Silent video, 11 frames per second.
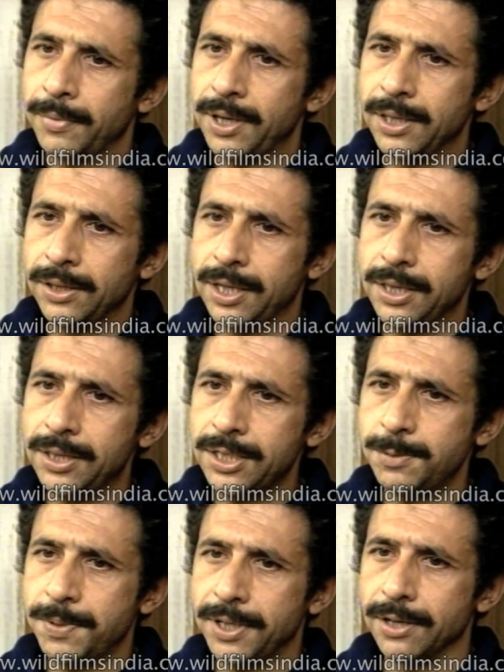In the
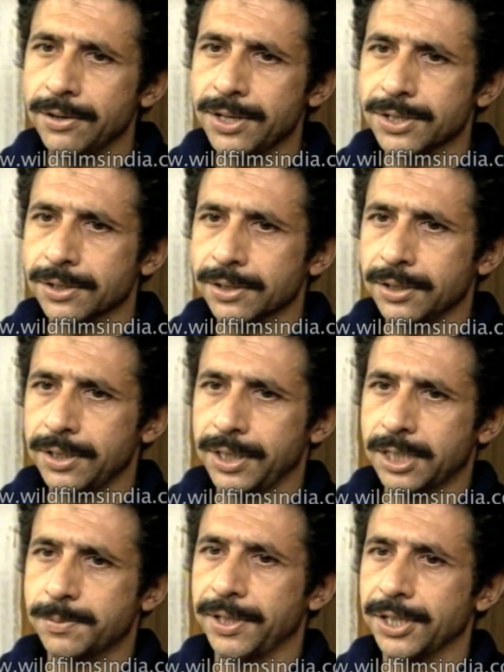Hindi-speaking region, the
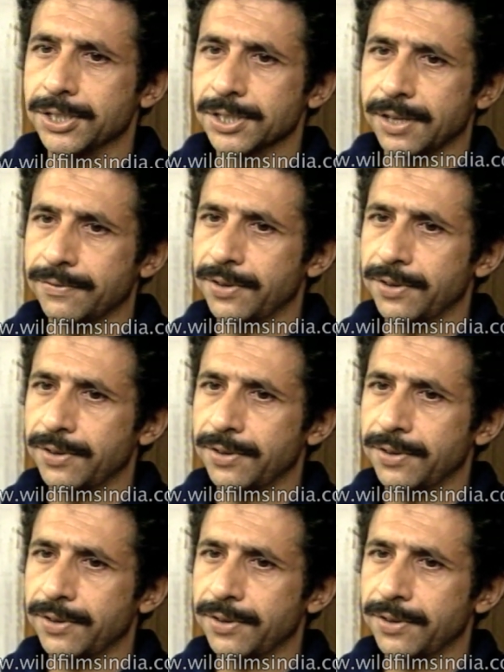expectations have